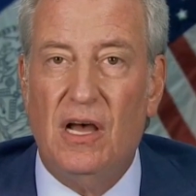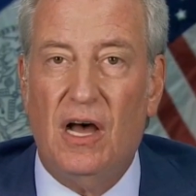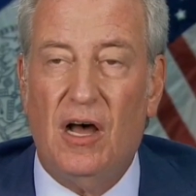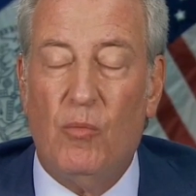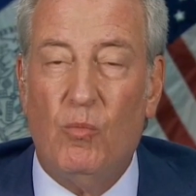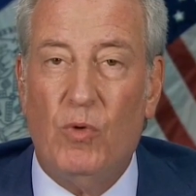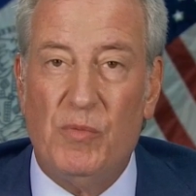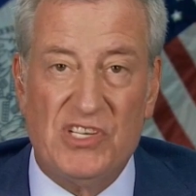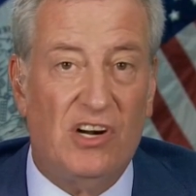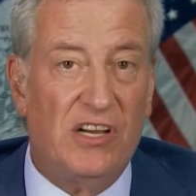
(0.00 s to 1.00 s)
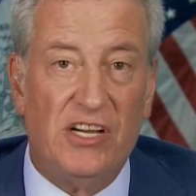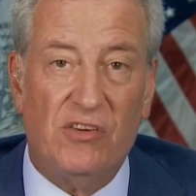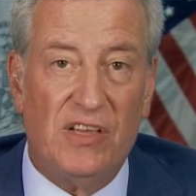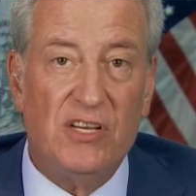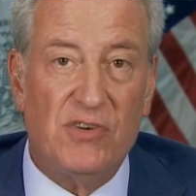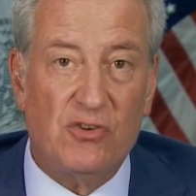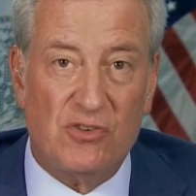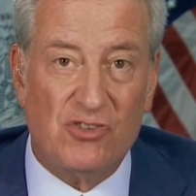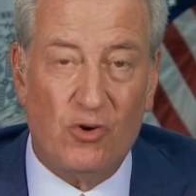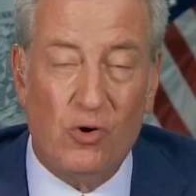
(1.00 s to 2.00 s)
Um, when we started to hear the individual
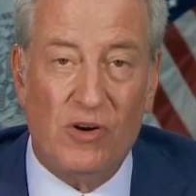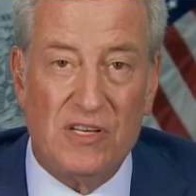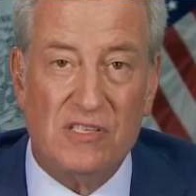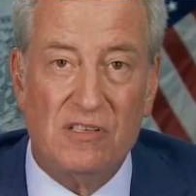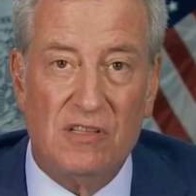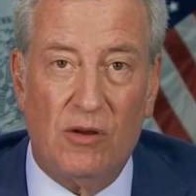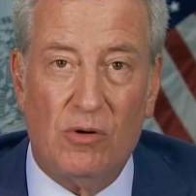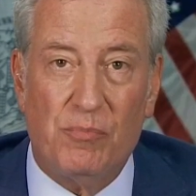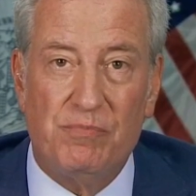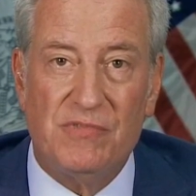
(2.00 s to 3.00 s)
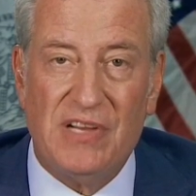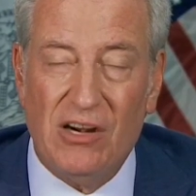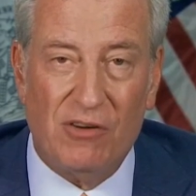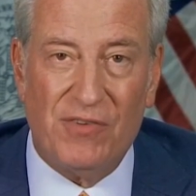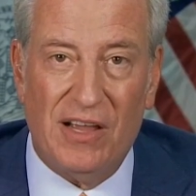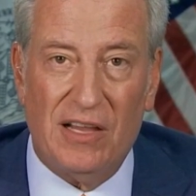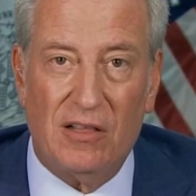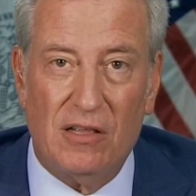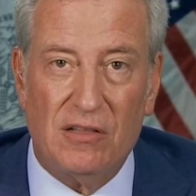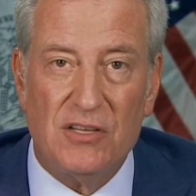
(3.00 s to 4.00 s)
stories, they were
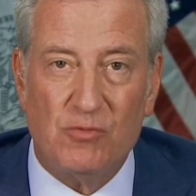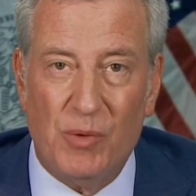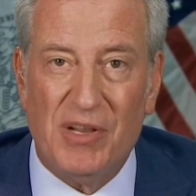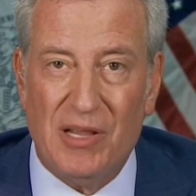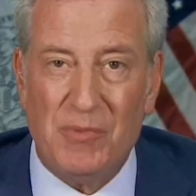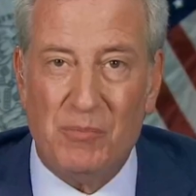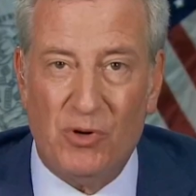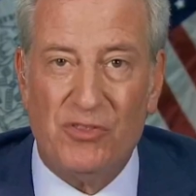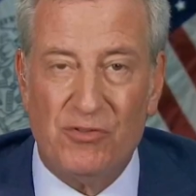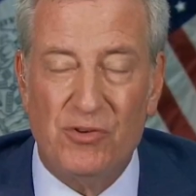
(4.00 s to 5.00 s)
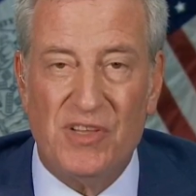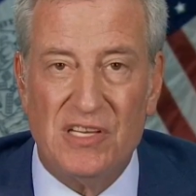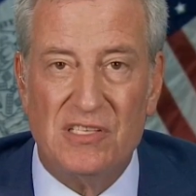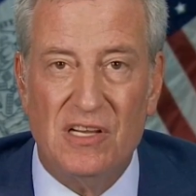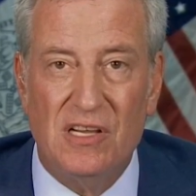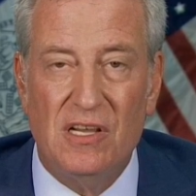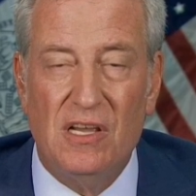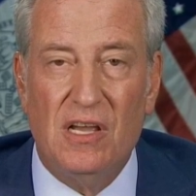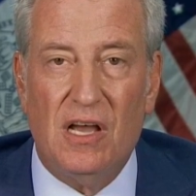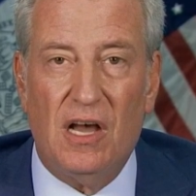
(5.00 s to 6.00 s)
terrifying. Uh, these women had been put through this,
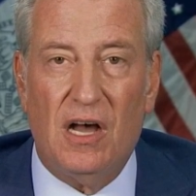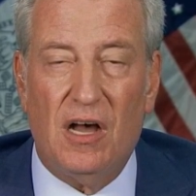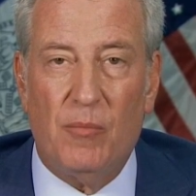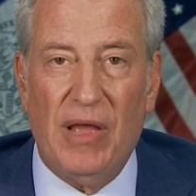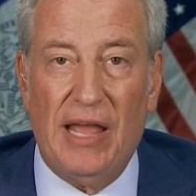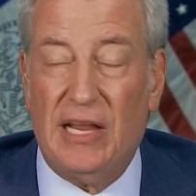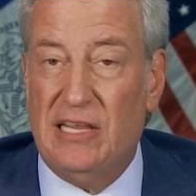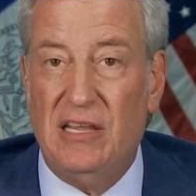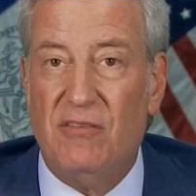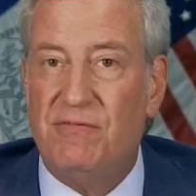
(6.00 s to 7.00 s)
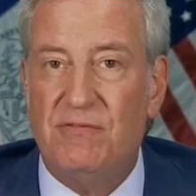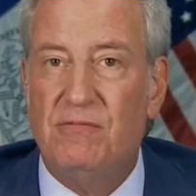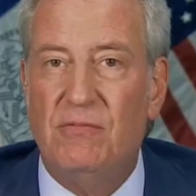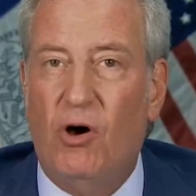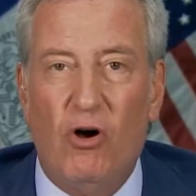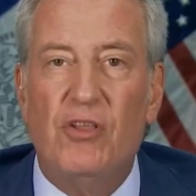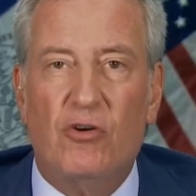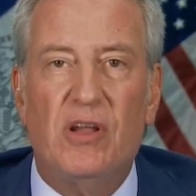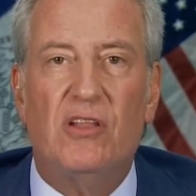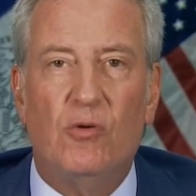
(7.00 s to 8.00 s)
um, and I give all the
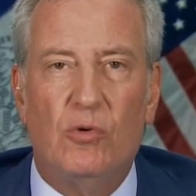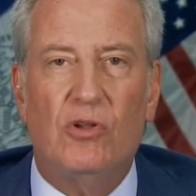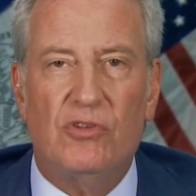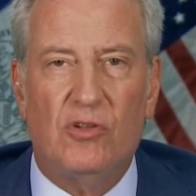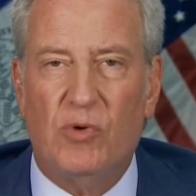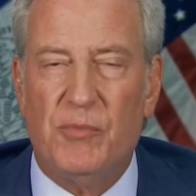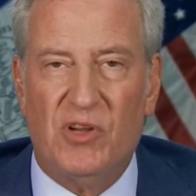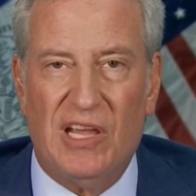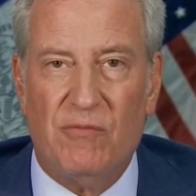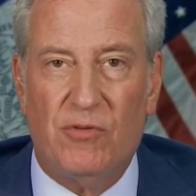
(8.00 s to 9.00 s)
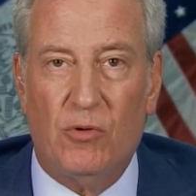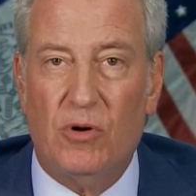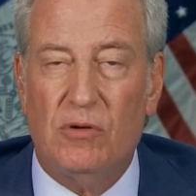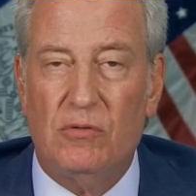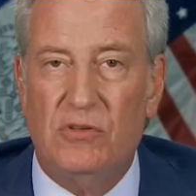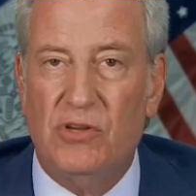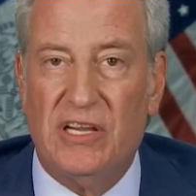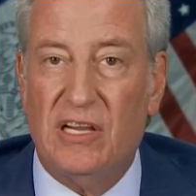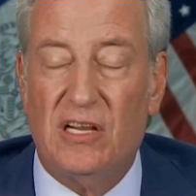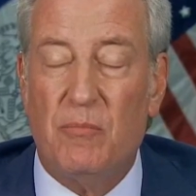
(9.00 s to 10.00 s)
credit in the world to the women who came forward,
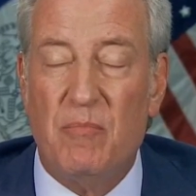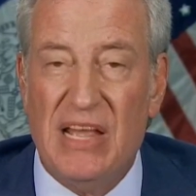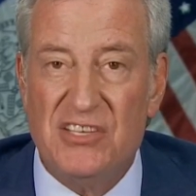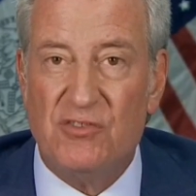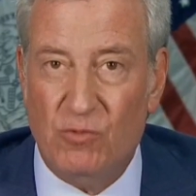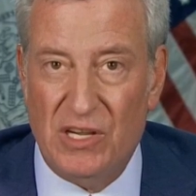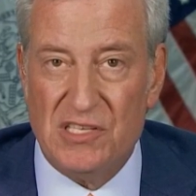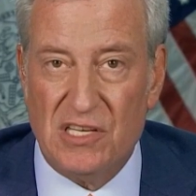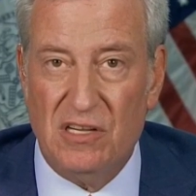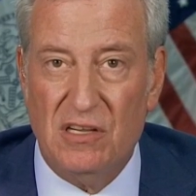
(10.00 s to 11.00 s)
taking an immense risk